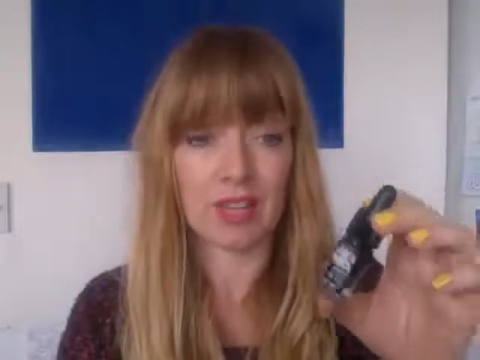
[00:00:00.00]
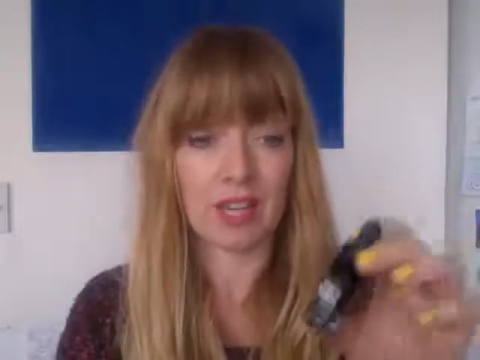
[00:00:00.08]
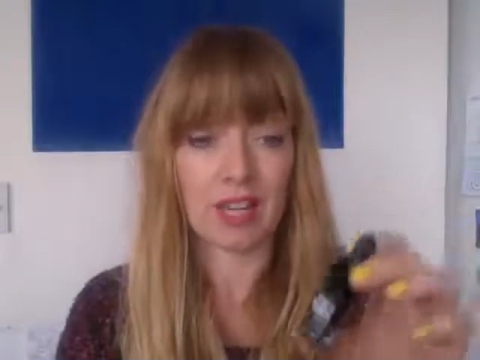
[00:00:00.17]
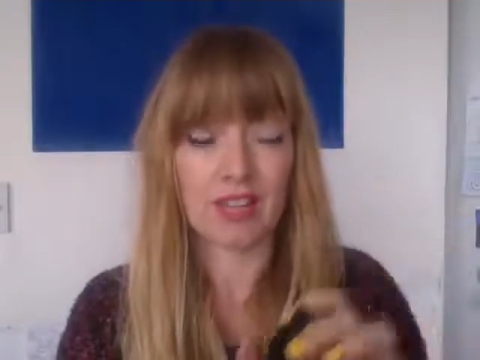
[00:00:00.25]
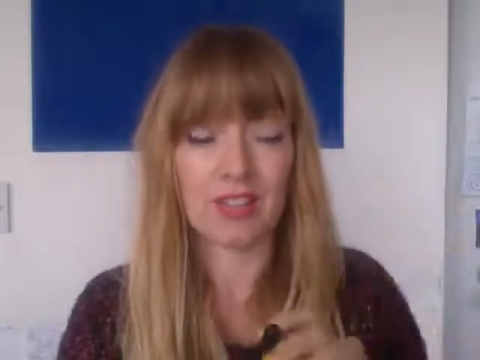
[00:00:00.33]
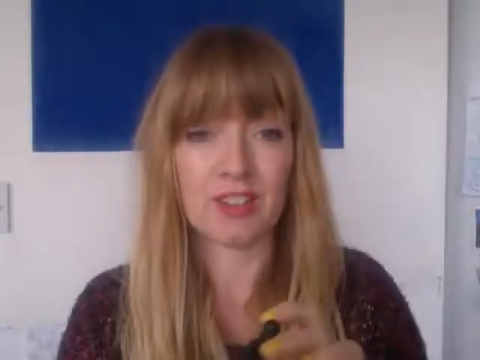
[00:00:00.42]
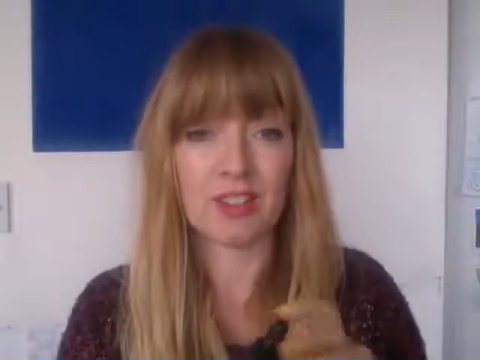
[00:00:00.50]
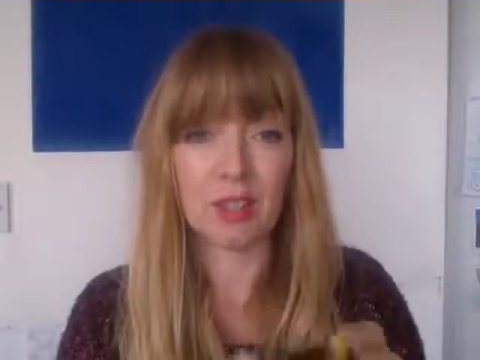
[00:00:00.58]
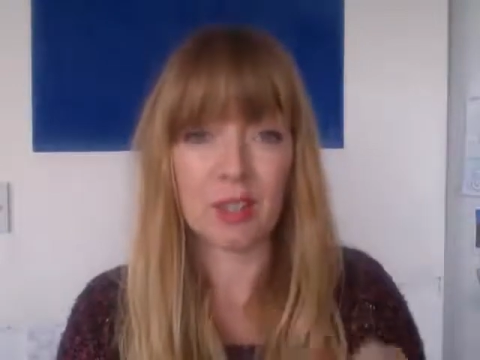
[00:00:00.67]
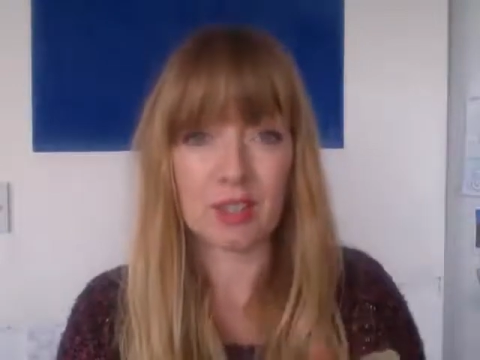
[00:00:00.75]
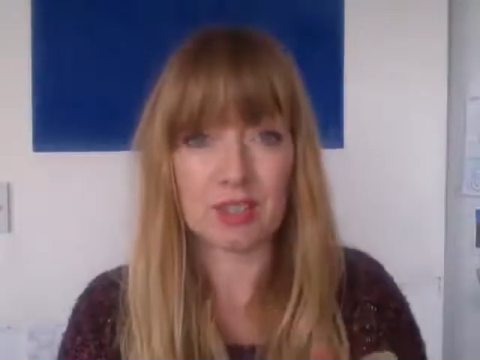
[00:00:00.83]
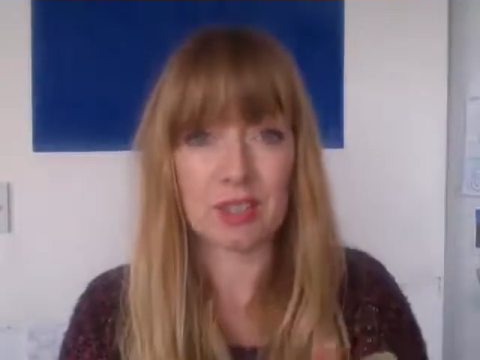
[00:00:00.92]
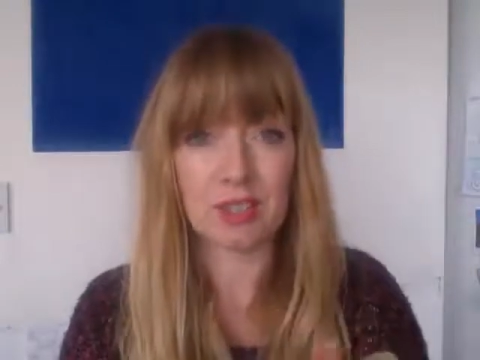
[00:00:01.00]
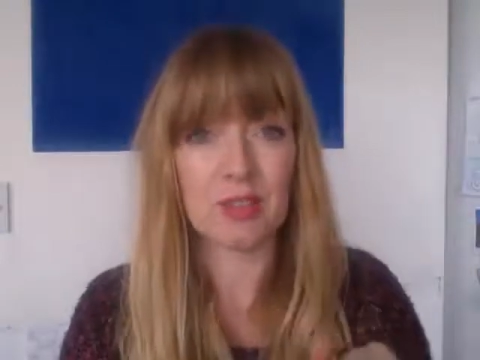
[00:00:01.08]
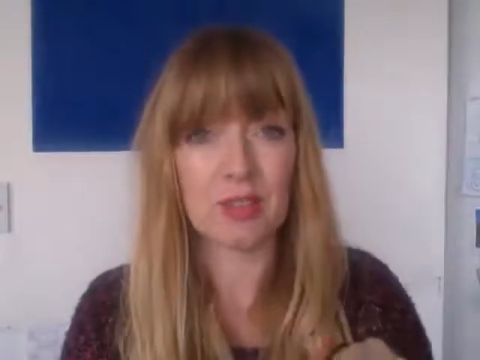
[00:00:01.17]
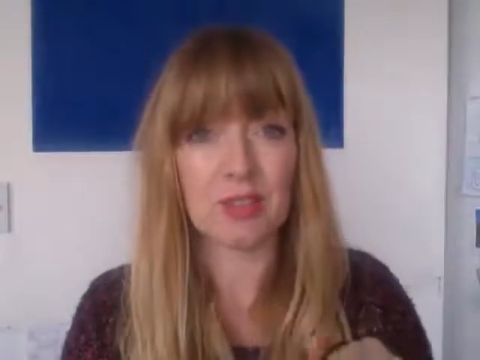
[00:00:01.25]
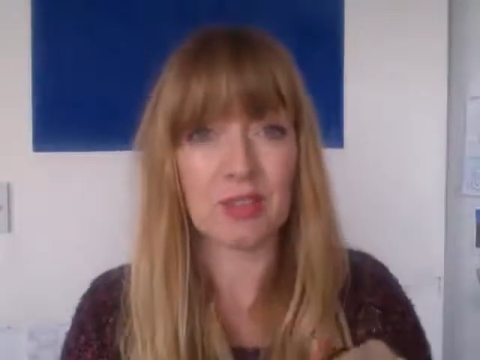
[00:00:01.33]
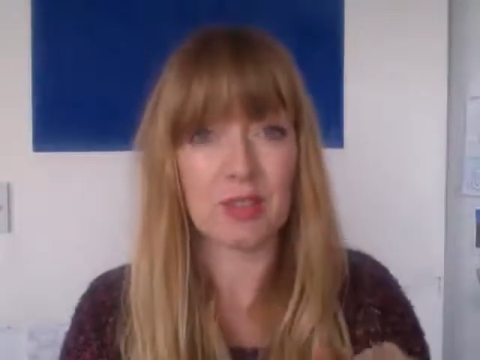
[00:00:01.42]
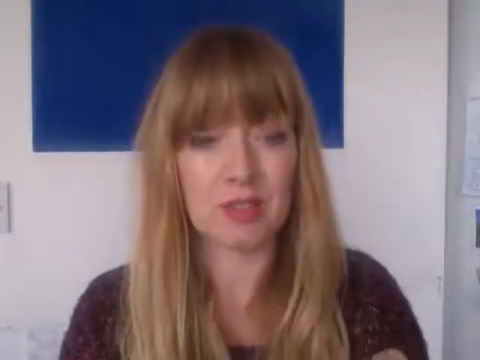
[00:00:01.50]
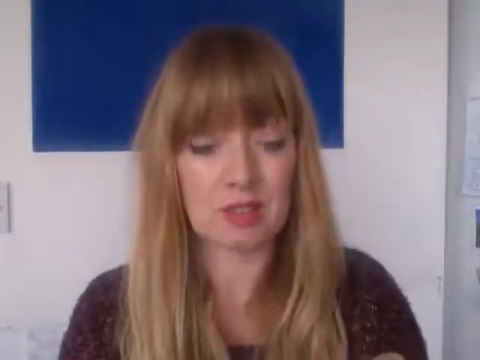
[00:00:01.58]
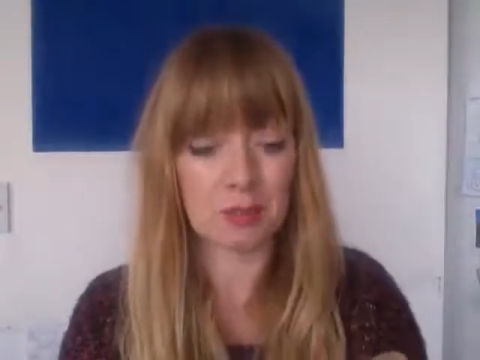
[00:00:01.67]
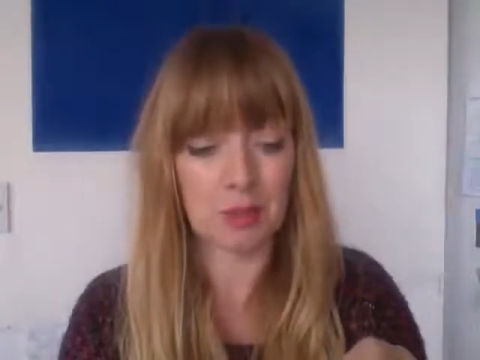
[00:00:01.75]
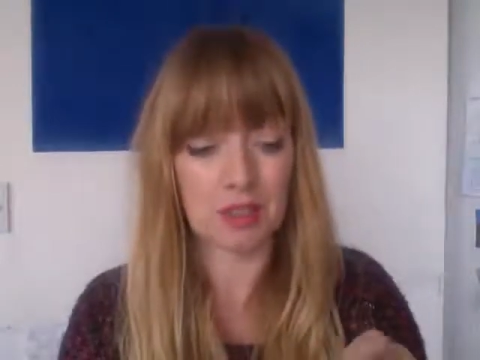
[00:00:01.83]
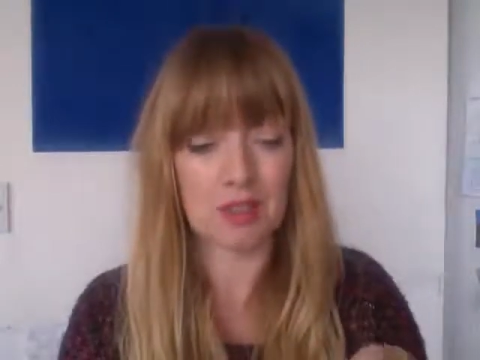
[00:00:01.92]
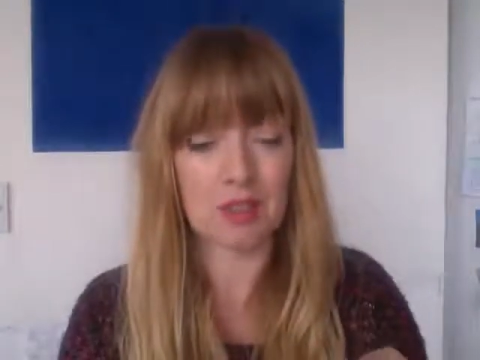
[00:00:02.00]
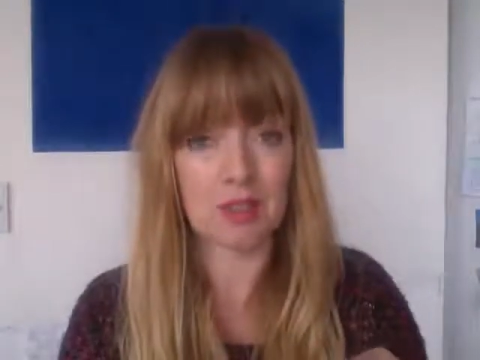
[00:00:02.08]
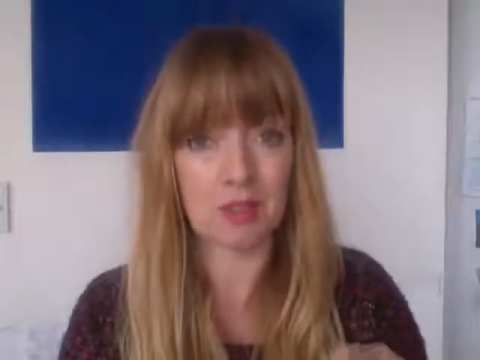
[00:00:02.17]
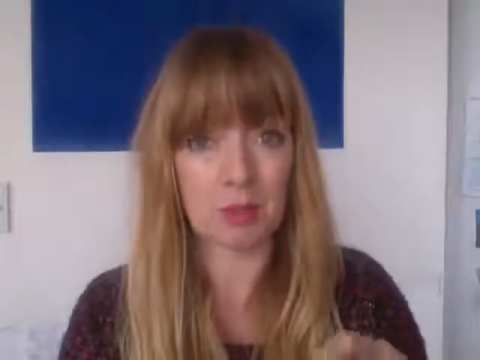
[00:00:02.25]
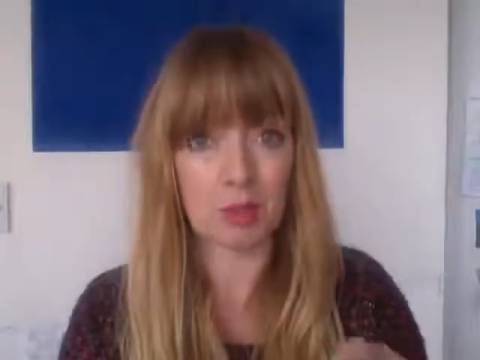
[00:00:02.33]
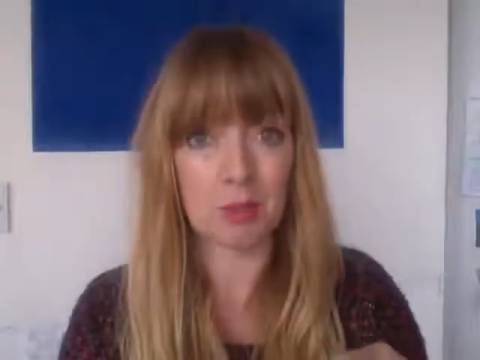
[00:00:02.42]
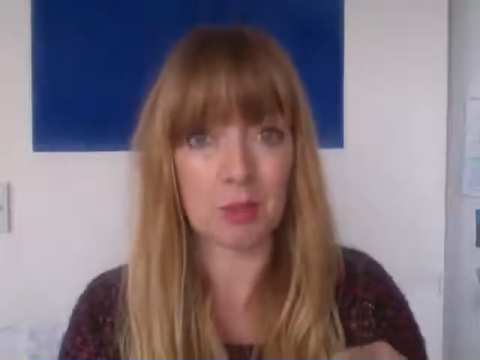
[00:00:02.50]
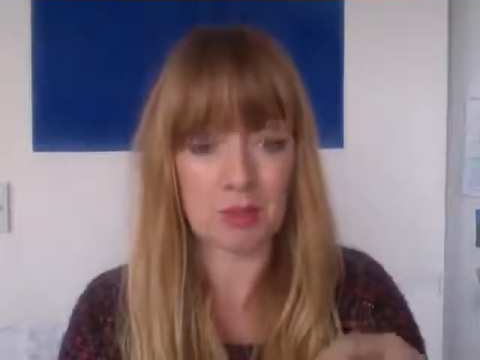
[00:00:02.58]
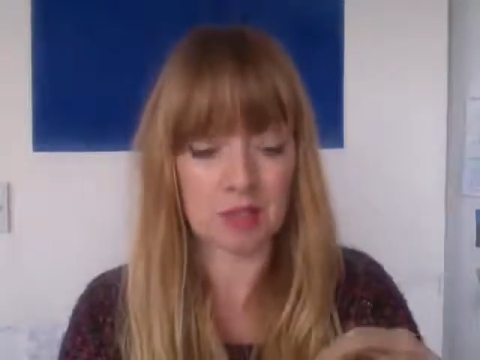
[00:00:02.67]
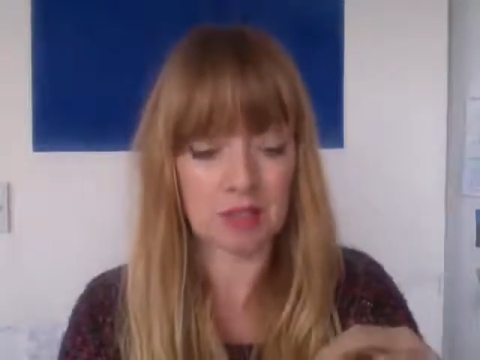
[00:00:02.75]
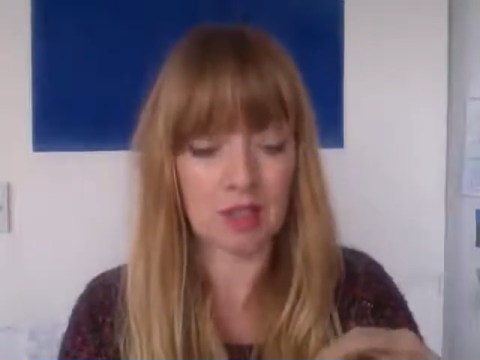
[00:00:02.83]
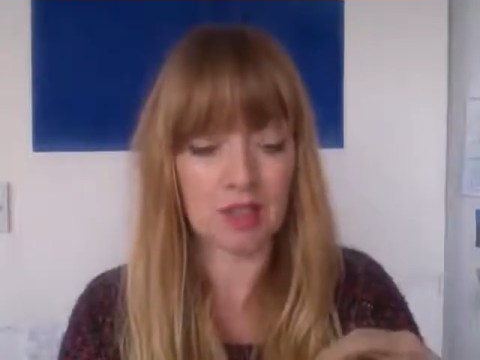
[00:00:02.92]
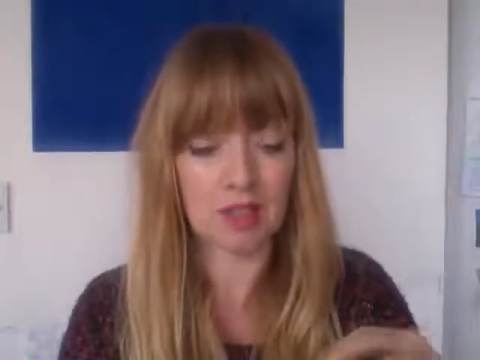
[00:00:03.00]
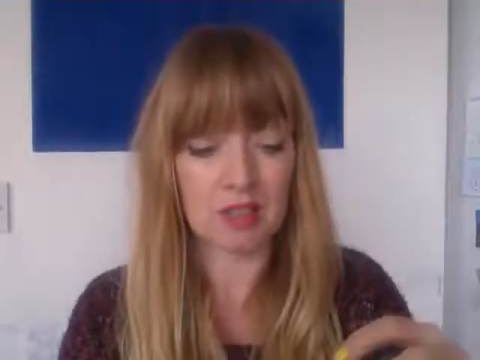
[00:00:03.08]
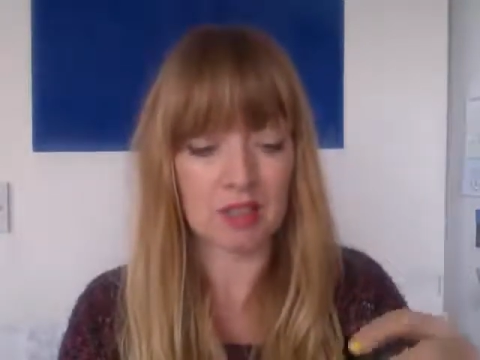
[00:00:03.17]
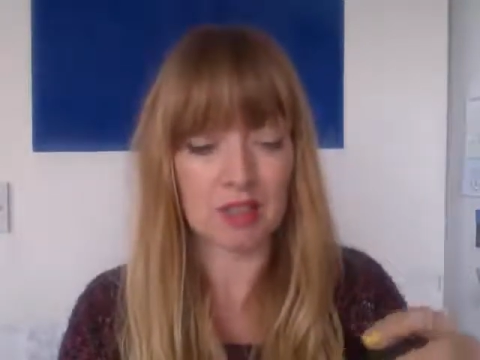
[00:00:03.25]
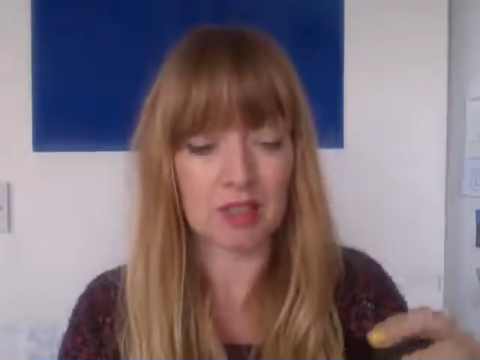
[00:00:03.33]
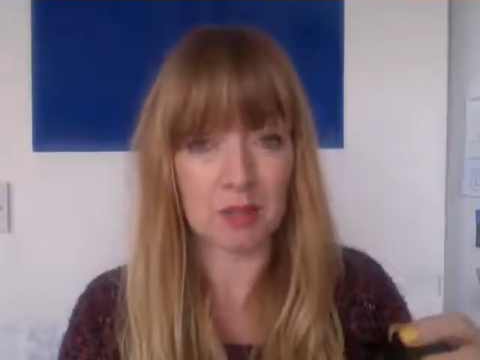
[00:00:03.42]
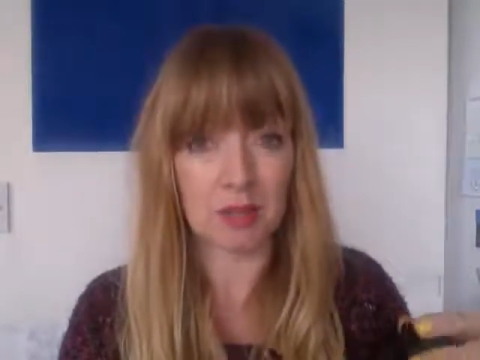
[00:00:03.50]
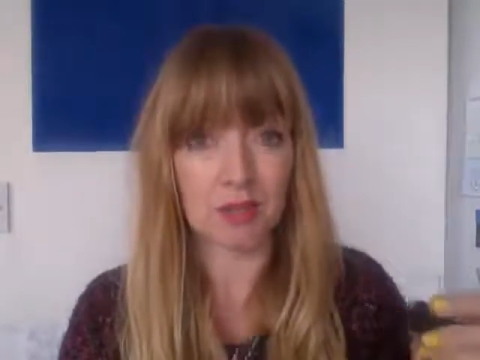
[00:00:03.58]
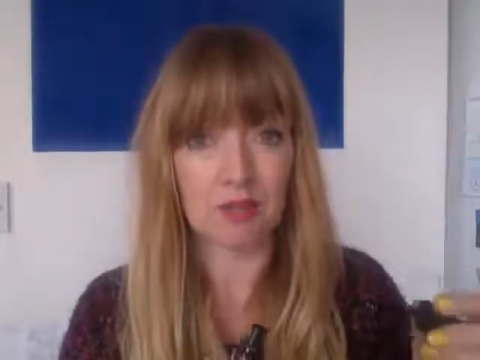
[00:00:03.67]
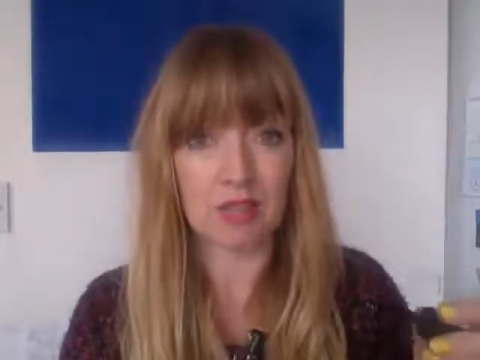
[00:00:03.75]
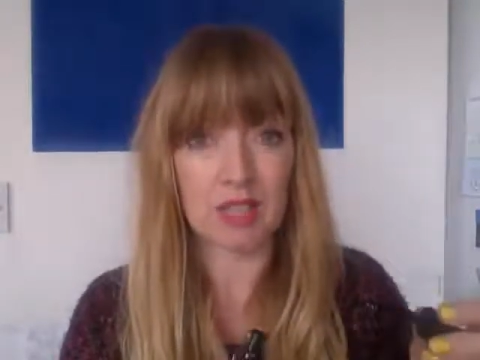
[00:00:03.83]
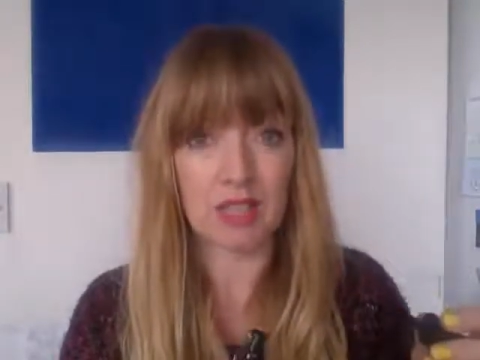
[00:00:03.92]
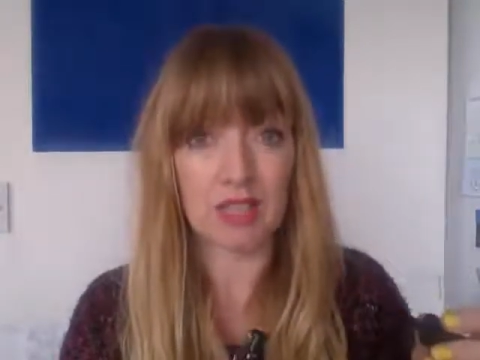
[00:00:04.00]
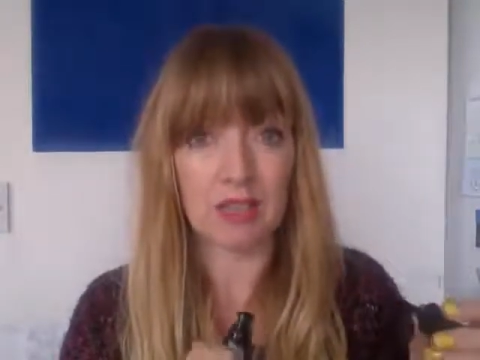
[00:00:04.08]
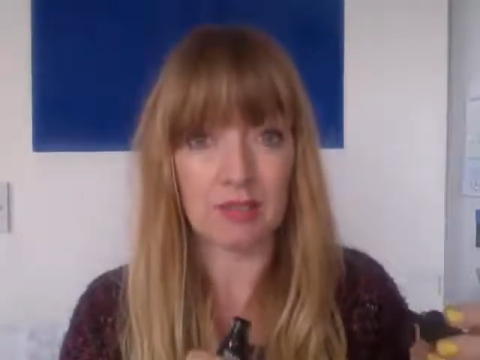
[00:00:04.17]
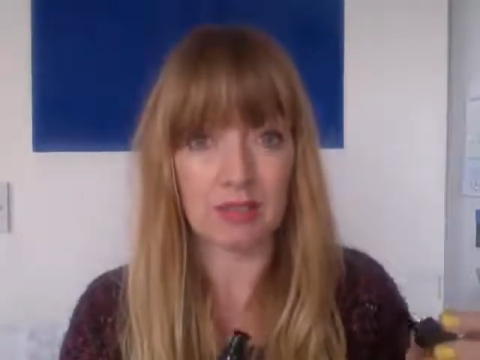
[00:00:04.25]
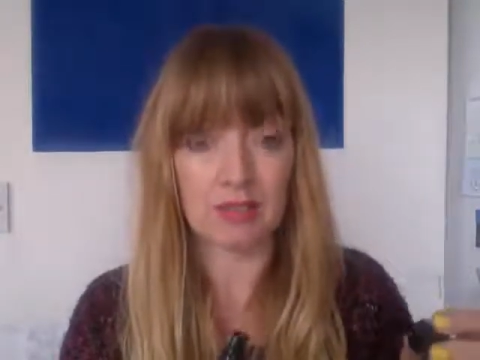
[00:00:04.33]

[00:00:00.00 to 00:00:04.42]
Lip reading: And you know yourself, if you've ever smelt a normal mascara, they smell really heavily